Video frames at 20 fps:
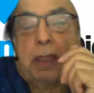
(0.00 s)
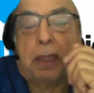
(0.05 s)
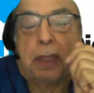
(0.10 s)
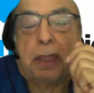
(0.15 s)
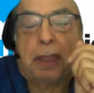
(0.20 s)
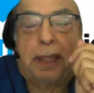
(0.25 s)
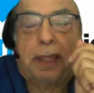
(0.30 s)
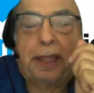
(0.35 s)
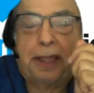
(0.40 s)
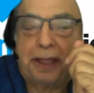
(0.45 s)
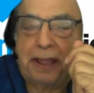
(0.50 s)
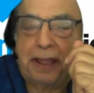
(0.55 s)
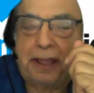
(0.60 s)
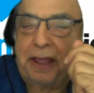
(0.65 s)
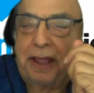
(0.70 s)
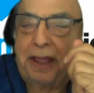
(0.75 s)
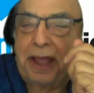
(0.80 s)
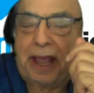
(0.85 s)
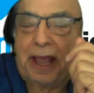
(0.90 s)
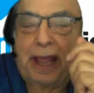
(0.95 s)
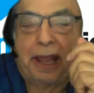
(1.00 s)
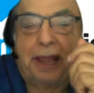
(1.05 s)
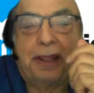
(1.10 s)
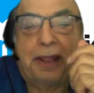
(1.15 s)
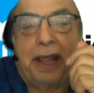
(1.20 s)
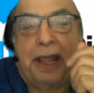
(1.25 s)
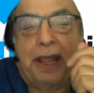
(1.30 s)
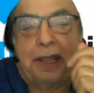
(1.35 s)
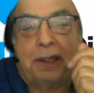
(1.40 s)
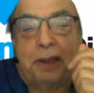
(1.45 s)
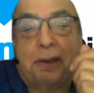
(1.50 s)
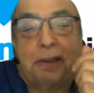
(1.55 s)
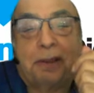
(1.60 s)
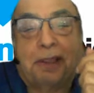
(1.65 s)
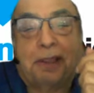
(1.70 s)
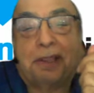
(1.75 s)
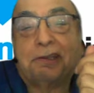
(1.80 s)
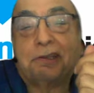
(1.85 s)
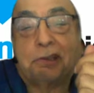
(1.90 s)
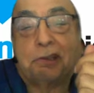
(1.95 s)
yeah,
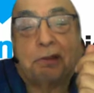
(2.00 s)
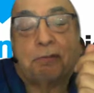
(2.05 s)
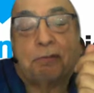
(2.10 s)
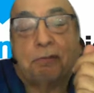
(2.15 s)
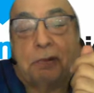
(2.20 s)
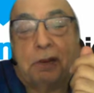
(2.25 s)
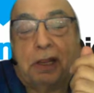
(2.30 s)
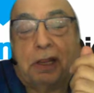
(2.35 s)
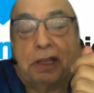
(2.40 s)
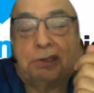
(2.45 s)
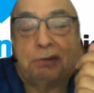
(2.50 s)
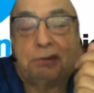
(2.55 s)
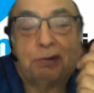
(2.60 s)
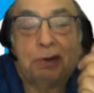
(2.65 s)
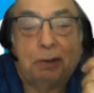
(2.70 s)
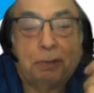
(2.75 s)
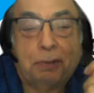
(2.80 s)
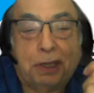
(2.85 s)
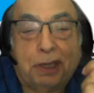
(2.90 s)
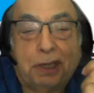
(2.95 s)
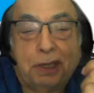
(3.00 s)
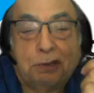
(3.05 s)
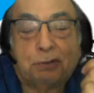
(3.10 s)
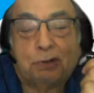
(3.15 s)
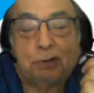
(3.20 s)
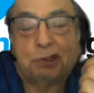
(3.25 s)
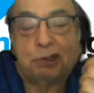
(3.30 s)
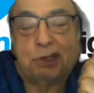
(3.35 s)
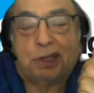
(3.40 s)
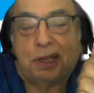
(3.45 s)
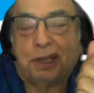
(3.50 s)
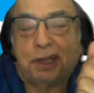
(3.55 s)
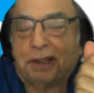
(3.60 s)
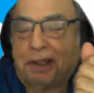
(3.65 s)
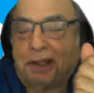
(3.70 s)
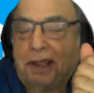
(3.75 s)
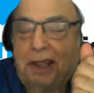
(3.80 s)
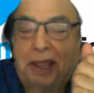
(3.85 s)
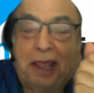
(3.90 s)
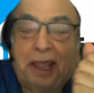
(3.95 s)
this is extremely
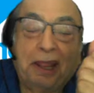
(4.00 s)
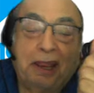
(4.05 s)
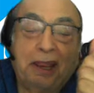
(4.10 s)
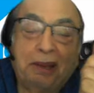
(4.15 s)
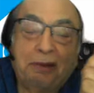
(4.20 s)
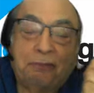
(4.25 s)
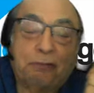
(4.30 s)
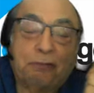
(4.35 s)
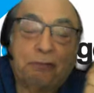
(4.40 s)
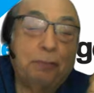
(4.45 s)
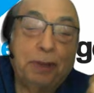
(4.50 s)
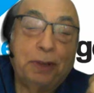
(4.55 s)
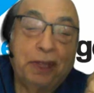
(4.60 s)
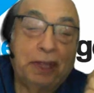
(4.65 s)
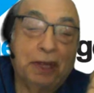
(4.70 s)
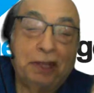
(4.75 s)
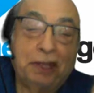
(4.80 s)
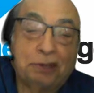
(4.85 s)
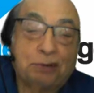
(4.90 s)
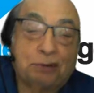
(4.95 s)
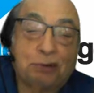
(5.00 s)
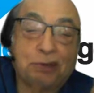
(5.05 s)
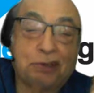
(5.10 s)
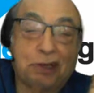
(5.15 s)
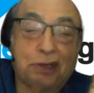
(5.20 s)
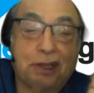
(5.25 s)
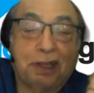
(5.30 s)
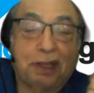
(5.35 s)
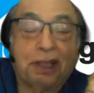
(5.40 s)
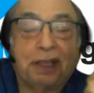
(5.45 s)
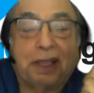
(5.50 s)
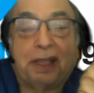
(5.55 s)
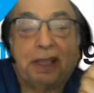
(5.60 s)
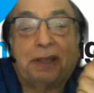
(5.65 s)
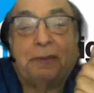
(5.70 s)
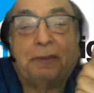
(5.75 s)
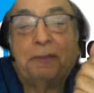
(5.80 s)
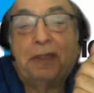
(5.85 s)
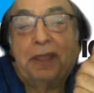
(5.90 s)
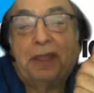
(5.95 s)
interesting for me, an interesting
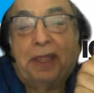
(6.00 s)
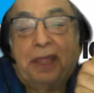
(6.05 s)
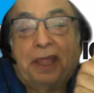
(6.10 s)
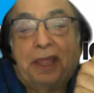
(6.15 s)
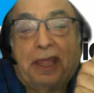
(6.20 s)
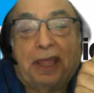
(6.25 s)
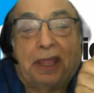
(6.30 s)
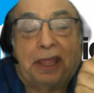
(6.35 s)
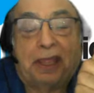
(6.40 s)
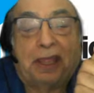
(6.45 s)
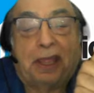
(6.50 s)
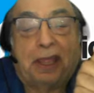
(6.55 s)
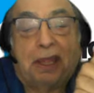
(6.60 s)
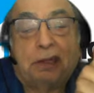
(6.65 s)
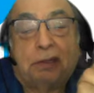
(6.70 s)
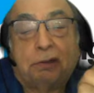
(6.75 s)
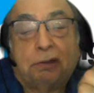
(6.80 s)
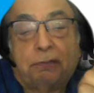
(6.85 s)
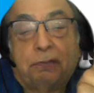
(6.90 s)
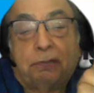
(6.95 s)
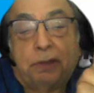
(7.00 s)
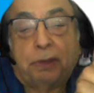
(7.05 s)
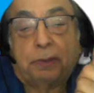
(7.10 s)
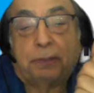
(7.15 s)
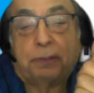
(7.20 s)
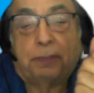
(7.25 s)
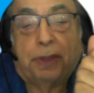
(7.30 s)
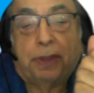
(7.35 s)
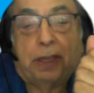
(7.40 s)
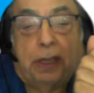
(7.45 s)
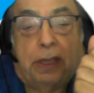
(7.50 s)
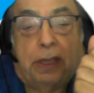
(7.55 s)
interview.